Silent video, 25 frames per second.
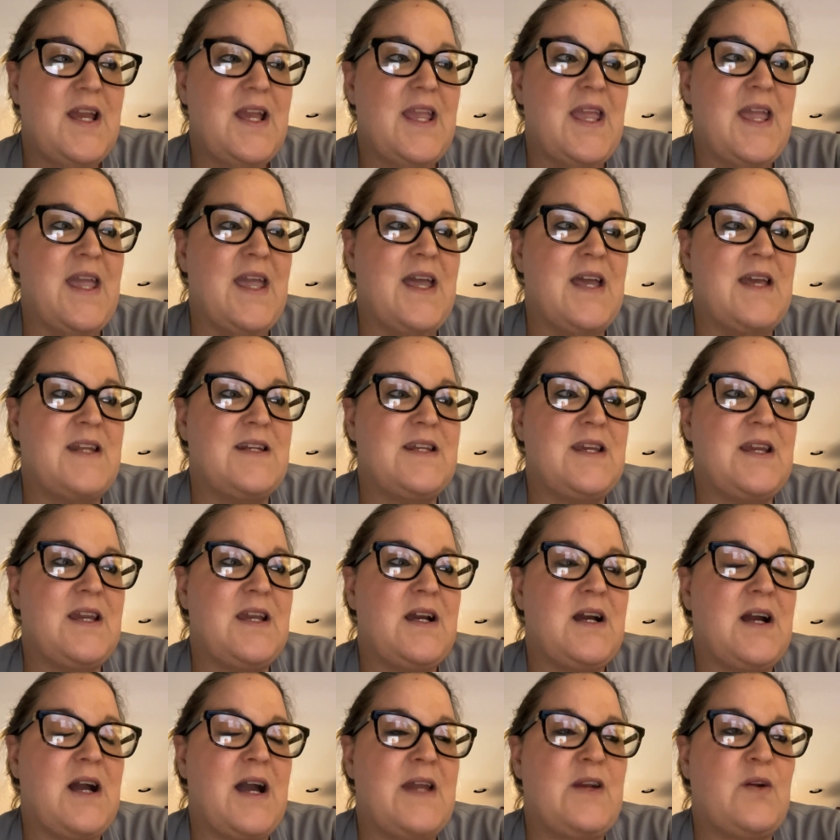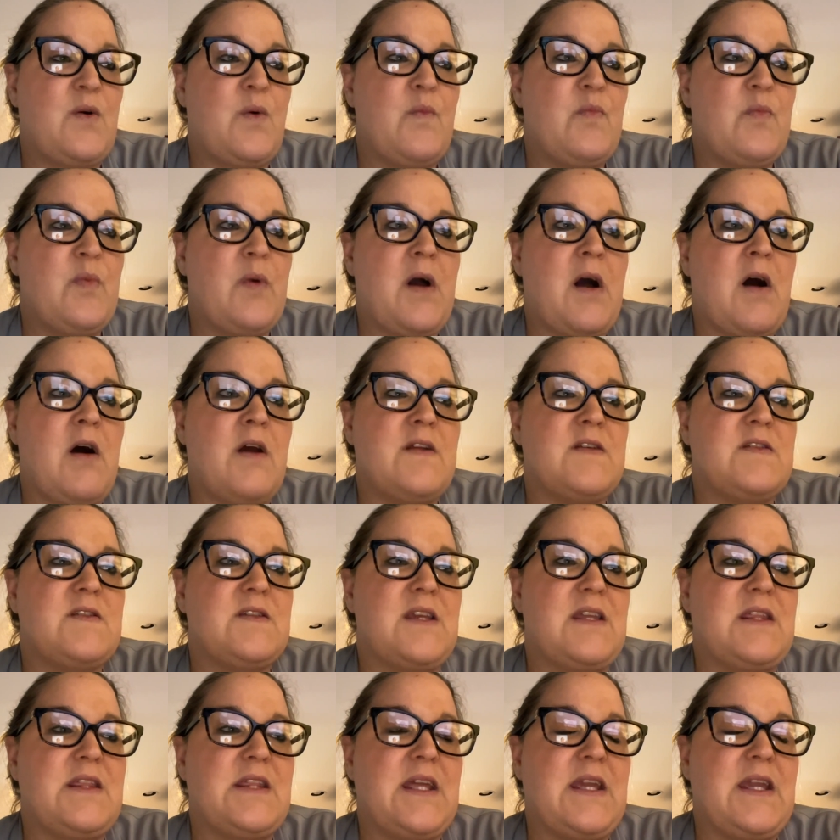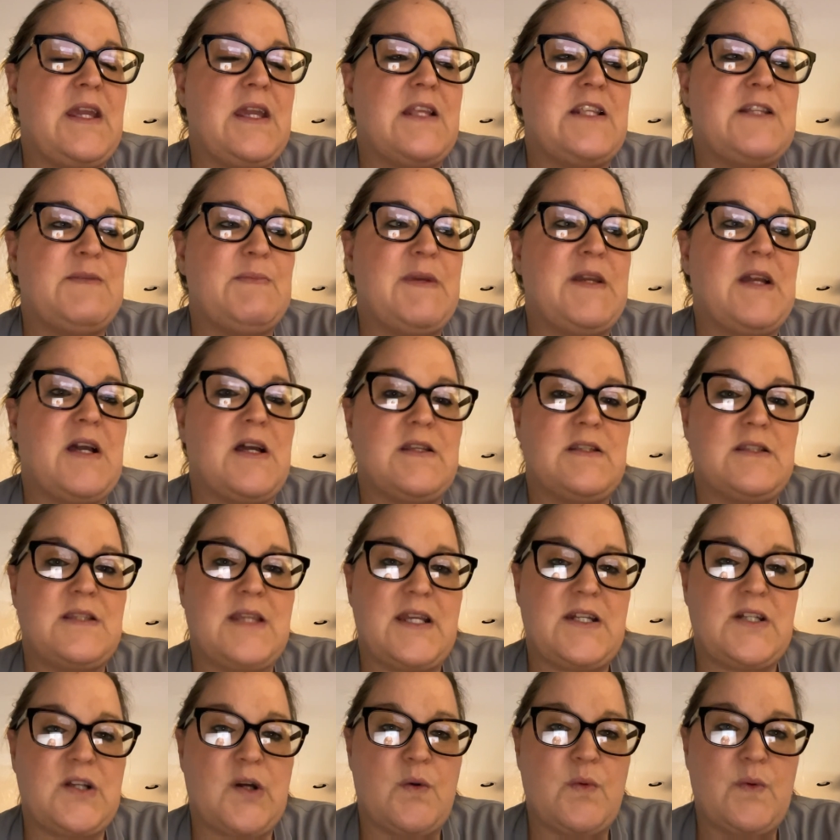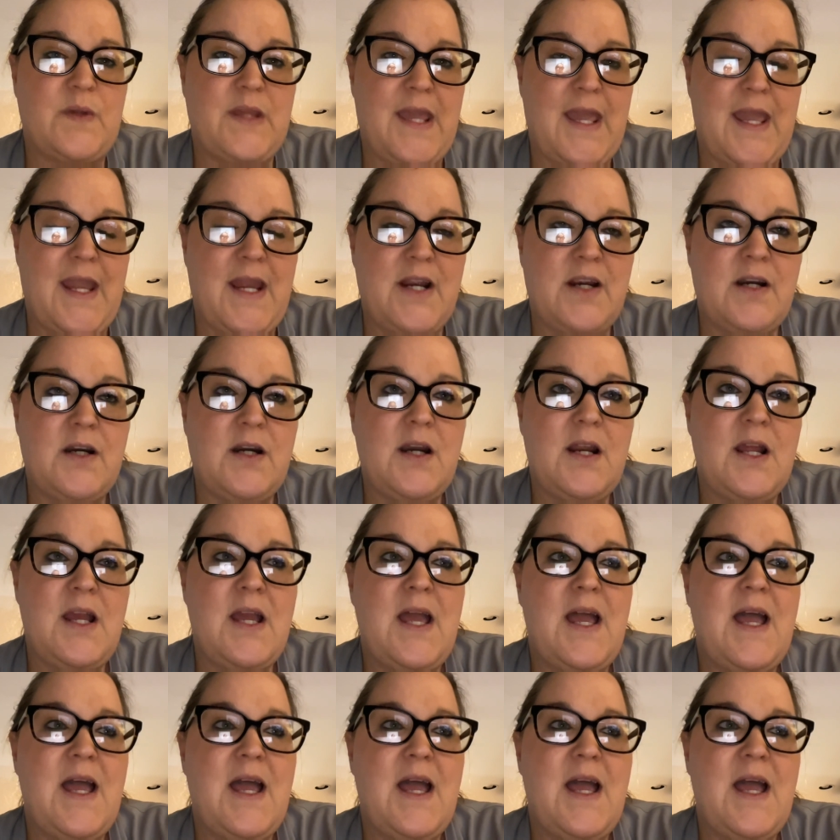And I don't honestly think it's because they don't care.